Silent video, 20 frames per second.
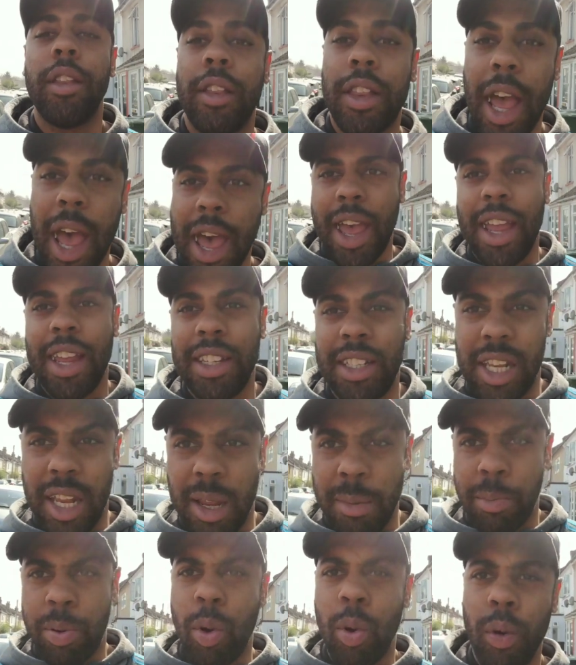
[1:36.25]
that is the
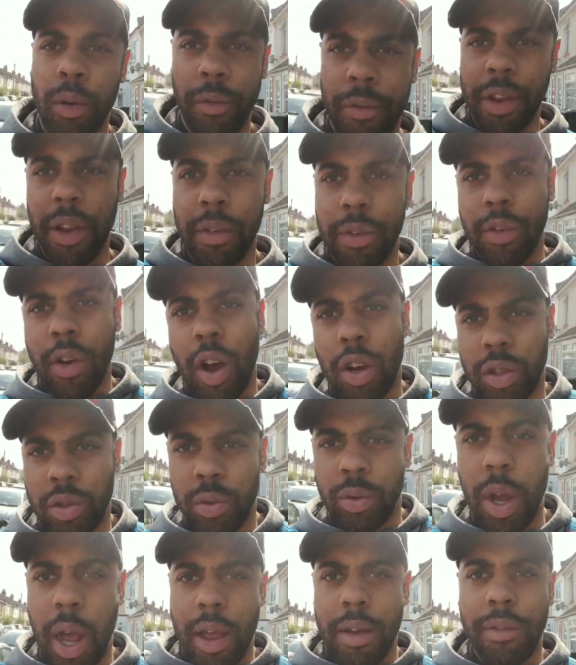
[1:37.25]
important thing for
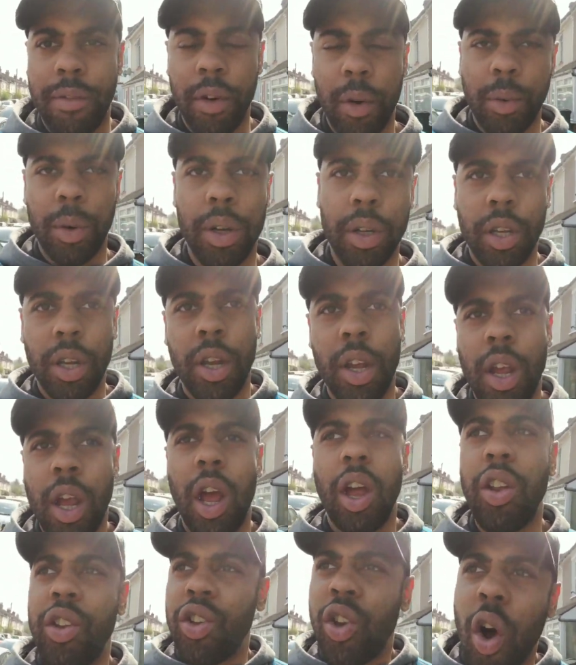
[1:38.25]
Arsenal going forward.
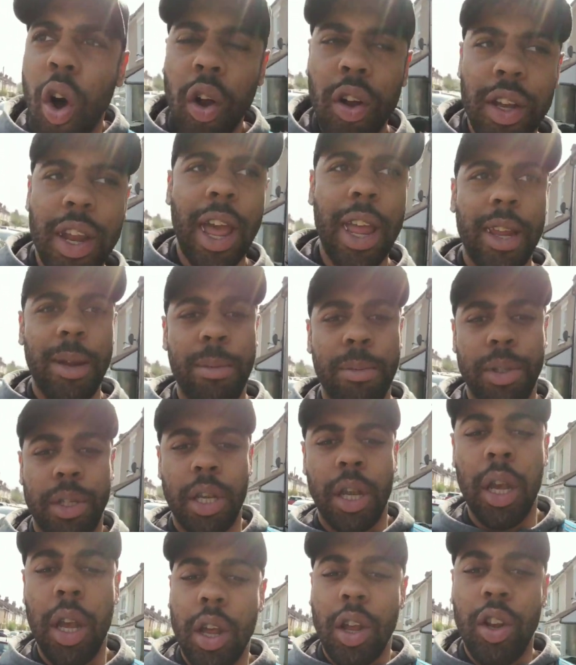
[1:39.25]
Not
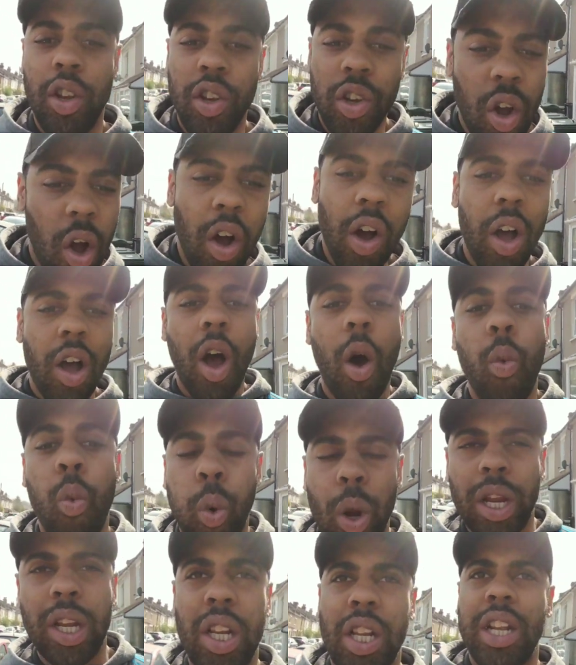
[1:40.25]
names, not a
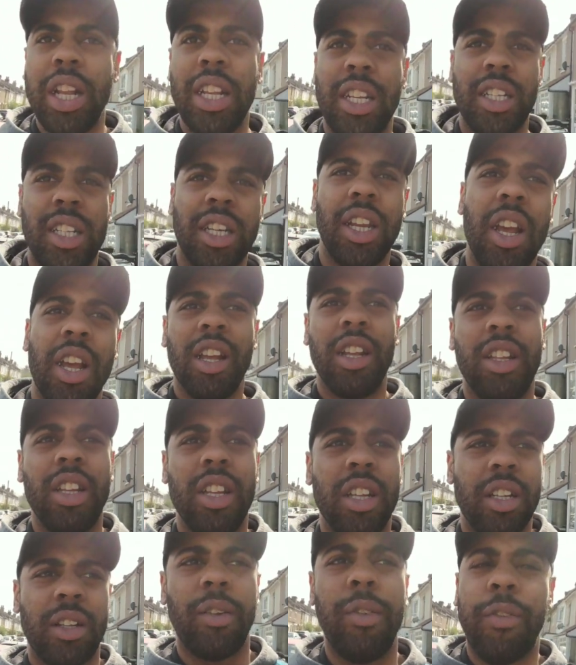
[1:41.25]
wish list
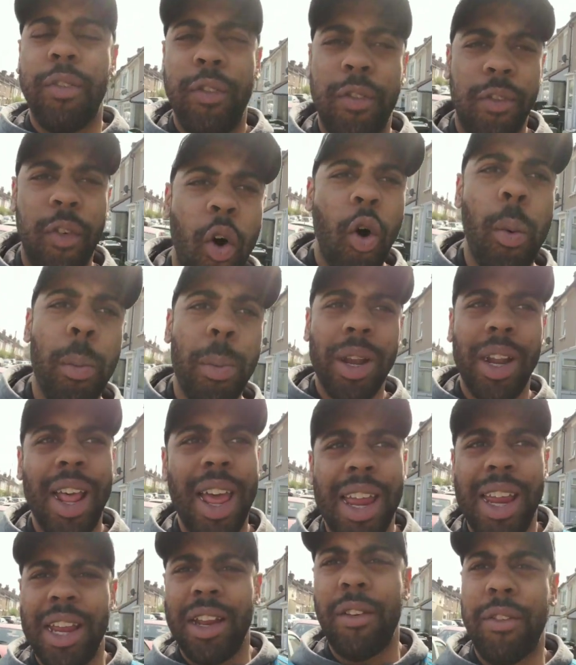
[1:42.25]
that's
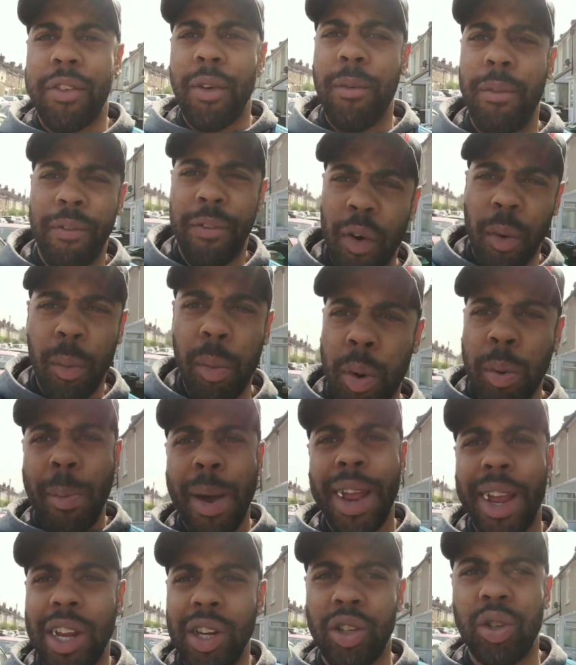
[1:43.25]
formulated from Football
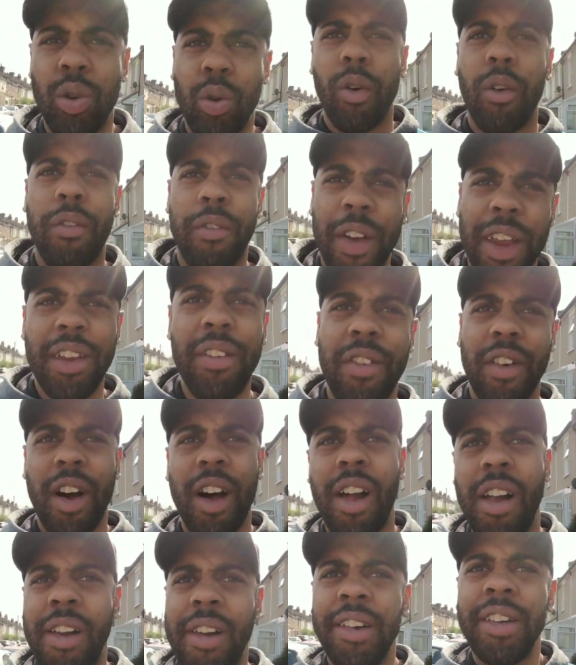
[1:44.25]
Manager or FIFA,